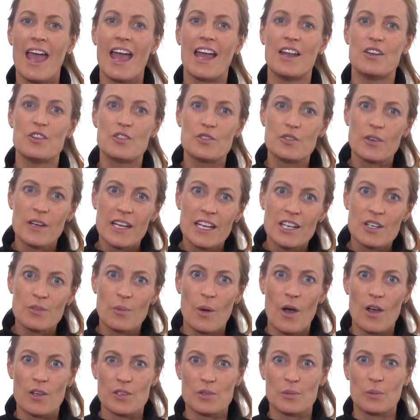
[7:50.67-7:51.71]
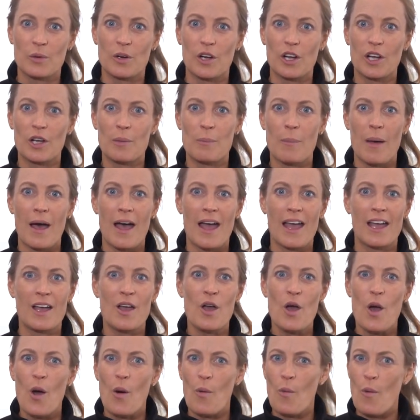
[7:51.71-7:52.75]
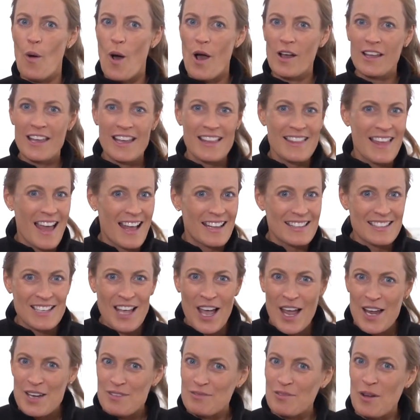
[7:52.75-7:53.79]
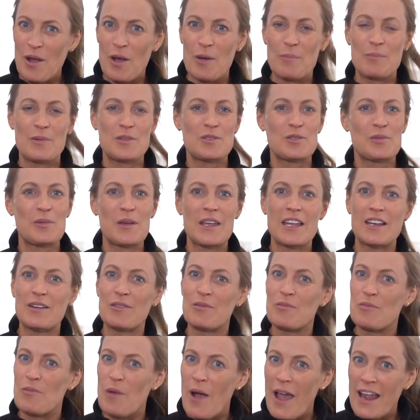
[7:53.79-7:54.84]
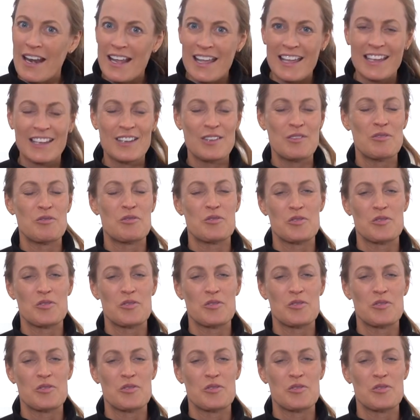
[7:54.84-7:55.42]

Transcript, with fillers: And drained walls work by walking that tightrope between wetting,